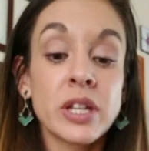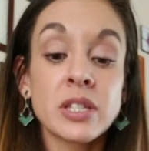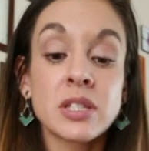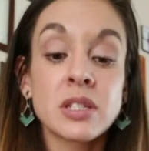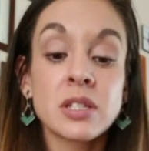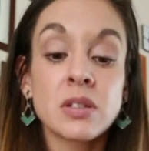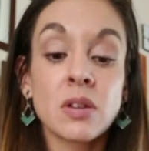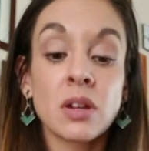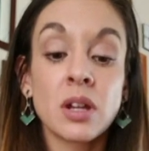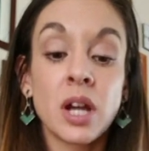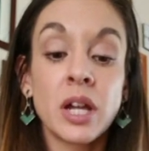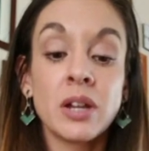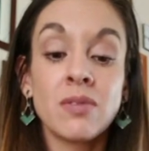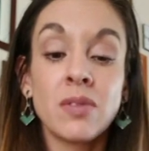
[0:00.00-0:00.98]
That's
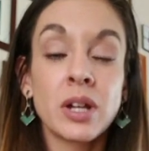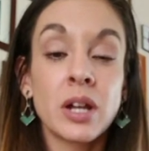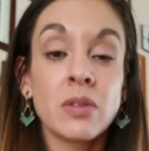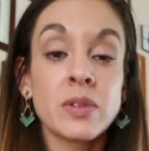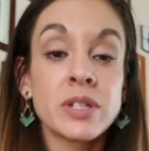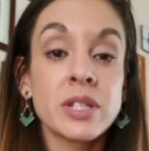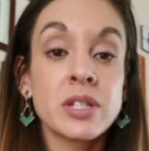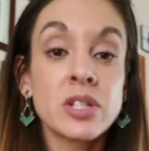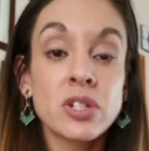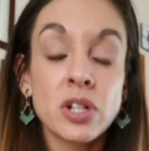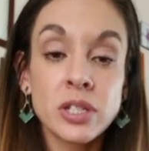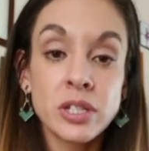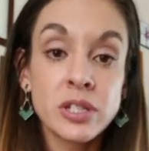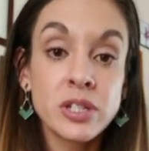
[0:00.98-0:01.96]
kind of what I was
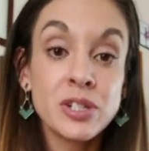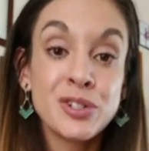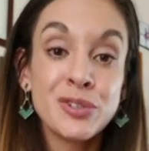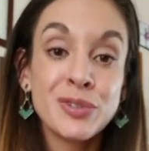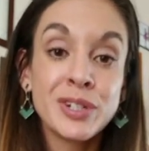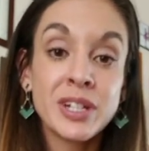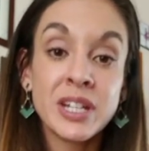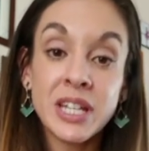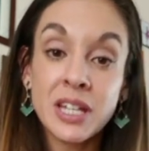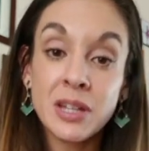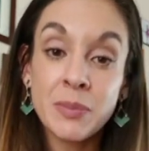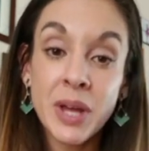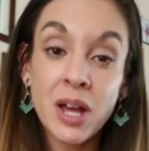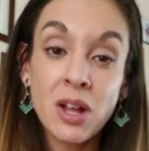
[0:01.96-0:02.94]
instructed to do in an
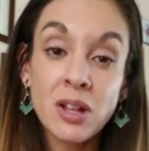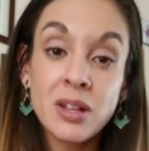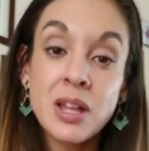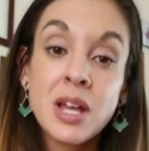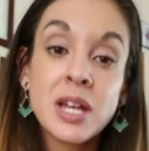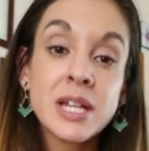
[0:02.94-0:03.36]
email